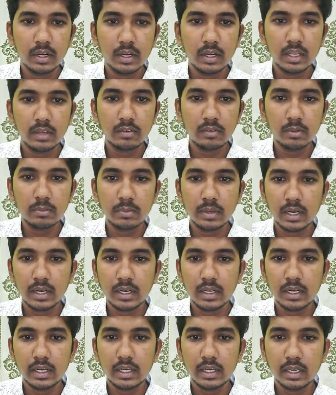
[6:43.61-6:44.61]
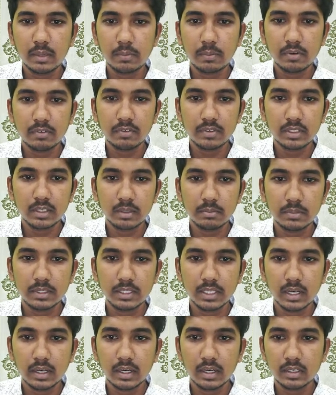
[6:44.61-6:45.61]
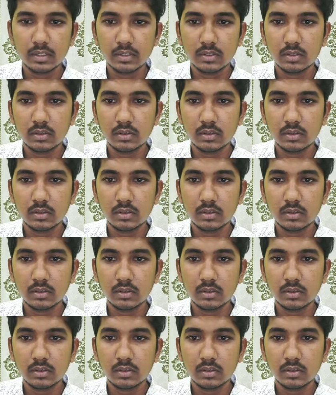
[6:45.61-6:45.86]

D will be held guilty of professional misconduct.